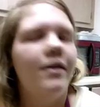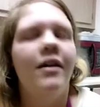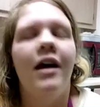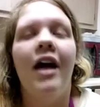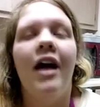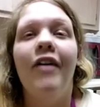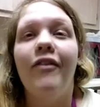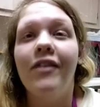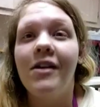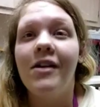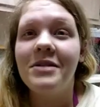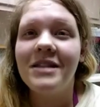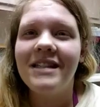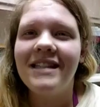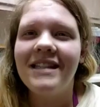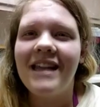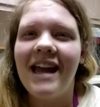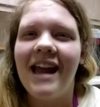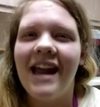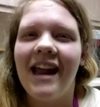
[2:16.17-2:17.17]
forgot what I was going
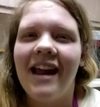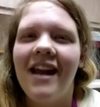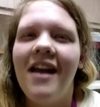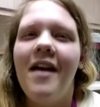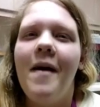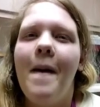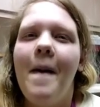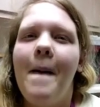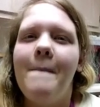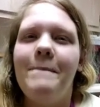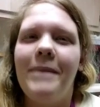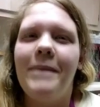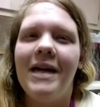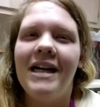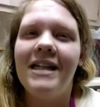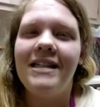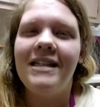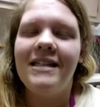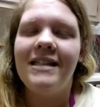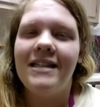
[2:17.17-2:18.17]
to say.
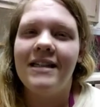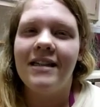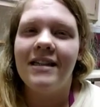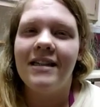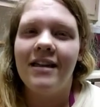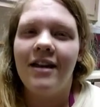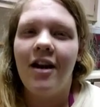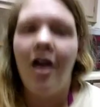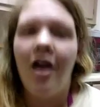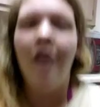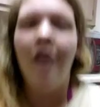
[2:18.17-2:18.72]
But, oh